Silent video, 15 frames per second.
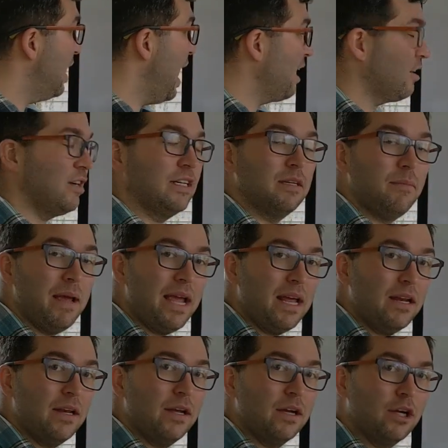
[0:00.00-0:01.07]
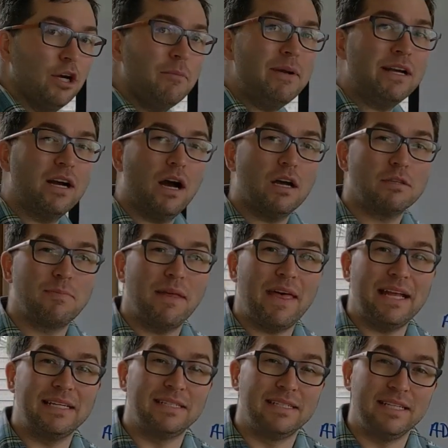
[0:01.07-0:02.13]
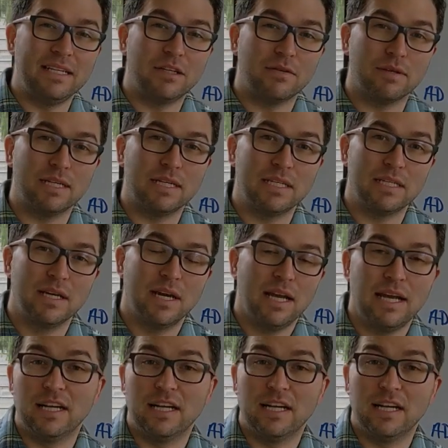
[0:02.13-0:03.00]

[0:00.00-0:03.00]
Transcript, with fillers: in aggregate demand could be caused by that decrease